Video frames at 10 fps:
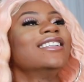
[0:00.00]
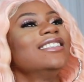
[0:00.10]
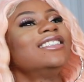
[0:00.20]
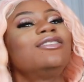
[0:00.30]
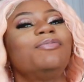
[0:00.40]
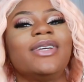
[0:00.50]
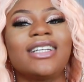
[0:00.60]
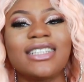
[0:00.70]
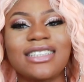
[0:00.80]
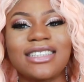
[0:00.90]
These
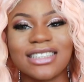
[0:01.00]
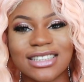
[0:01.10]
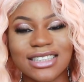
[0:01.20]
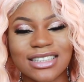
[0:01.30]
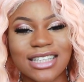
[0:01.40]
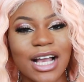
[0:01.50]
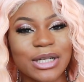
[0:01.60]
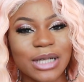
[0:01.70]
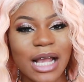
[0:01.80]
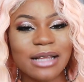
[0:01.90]
big scissors.
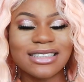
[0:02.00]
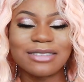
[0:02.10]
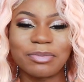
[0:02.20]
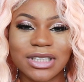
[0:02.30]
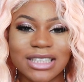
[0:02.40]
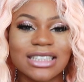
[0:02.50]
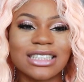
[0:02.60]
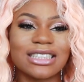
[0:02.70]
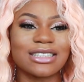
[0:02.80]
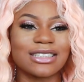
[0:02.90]
I grabbed these big
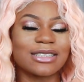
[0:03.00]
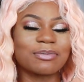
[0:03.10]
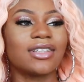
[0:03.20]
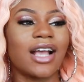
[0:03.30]
scissors.